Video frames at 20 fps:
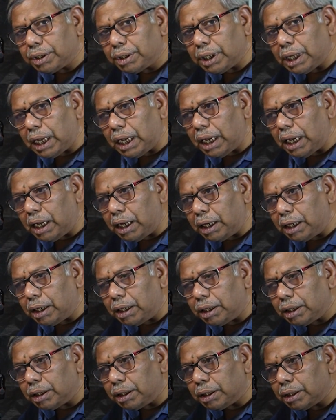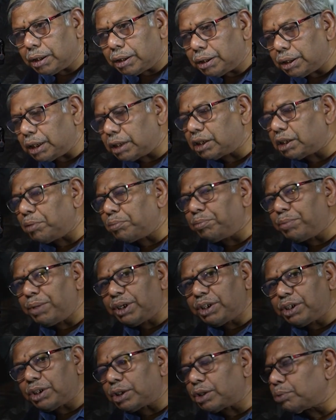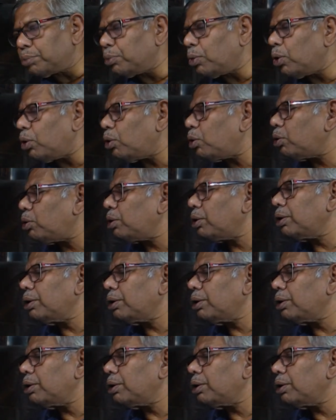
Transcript: and take some pictures more.